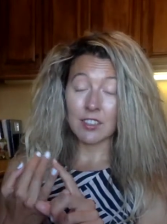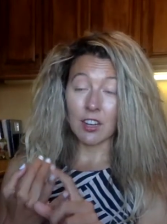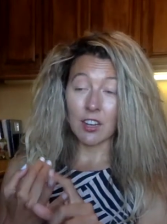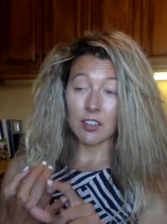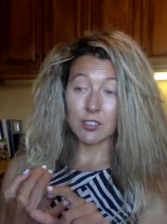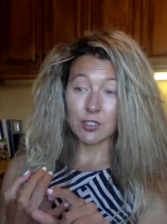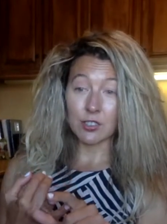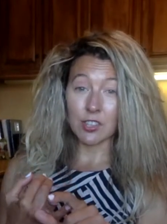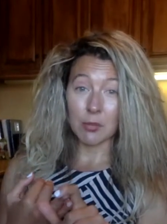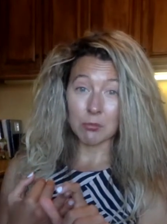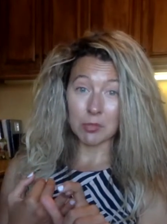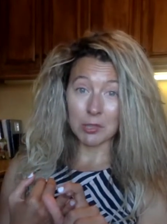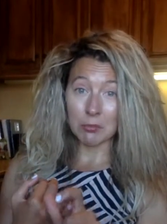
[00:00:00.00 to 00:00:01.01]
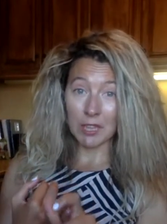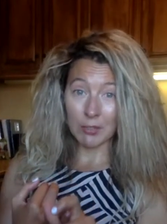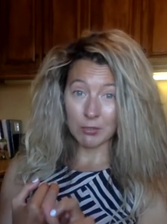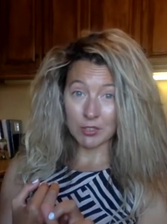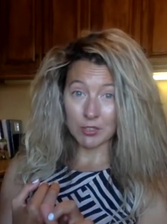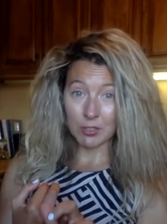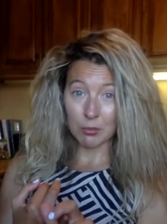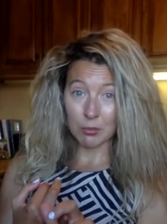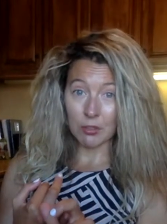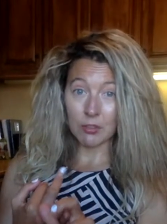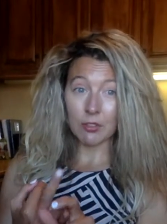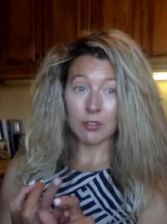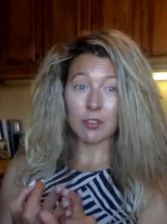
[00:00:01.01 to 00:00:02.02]
doctors are not being paid what they're
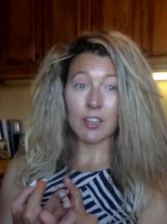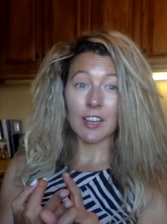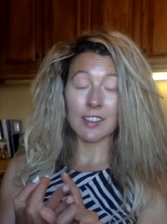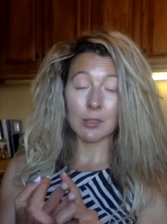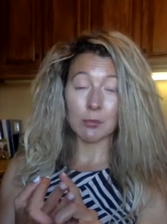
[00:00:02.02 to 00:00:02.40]
worth, and the